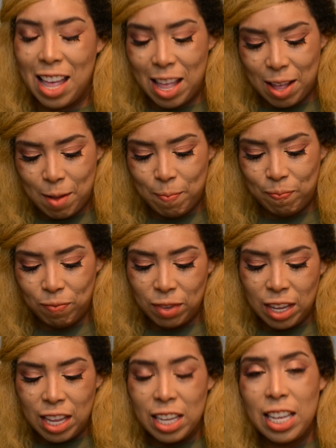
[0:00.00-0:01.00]

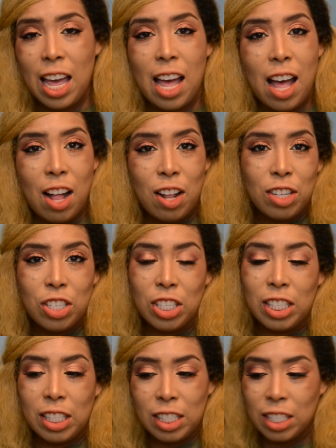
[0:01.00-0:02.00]
yeah, I'll
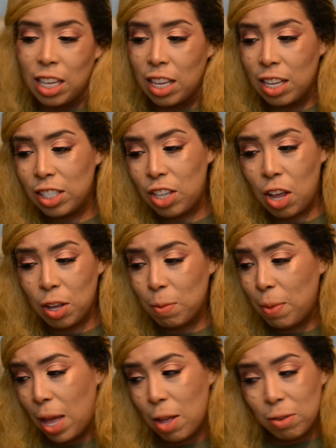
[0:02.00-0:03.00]
just talk
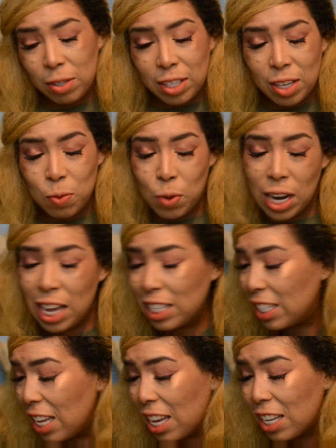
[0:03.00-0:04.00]
about what I
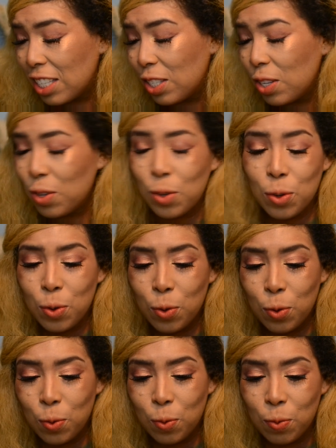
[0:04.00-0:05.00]
take
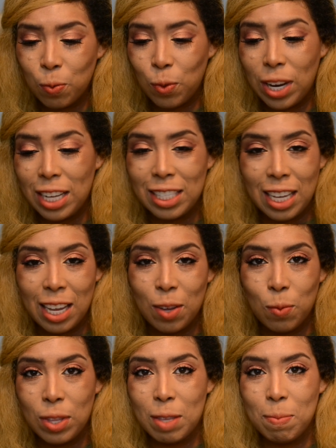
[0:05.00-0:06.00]

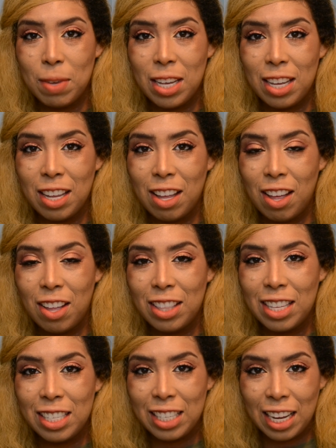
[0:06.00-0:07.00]
with me on
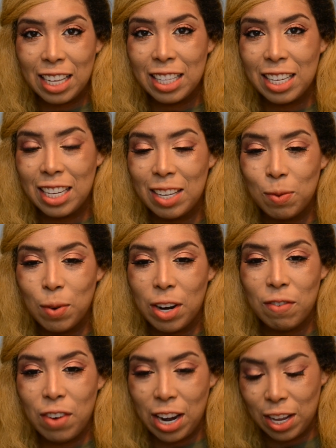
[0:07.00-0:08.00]
the daily
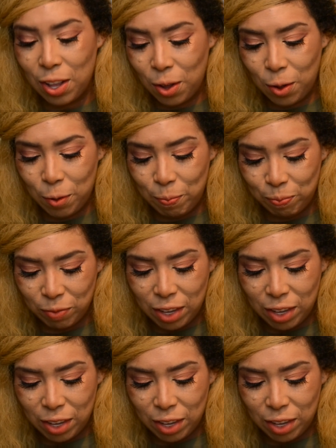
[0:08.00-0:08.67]
wherever I go.